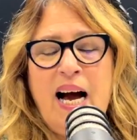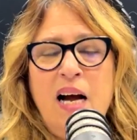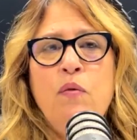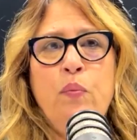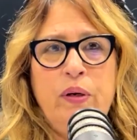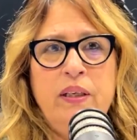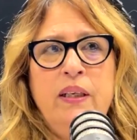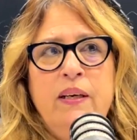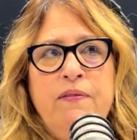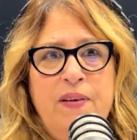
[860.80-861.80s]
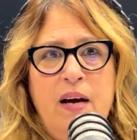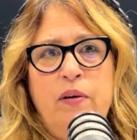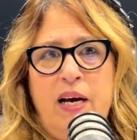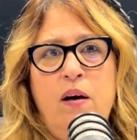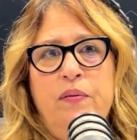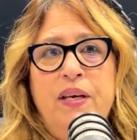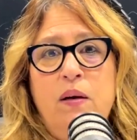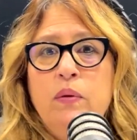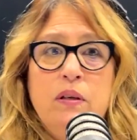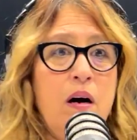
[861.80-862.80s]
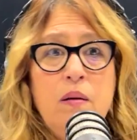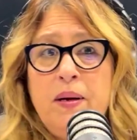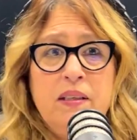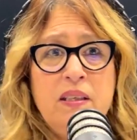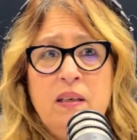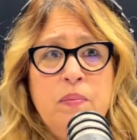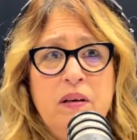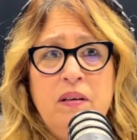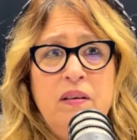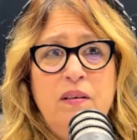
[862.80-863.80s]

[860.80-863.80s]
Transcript: I really found out that it was all about stigma.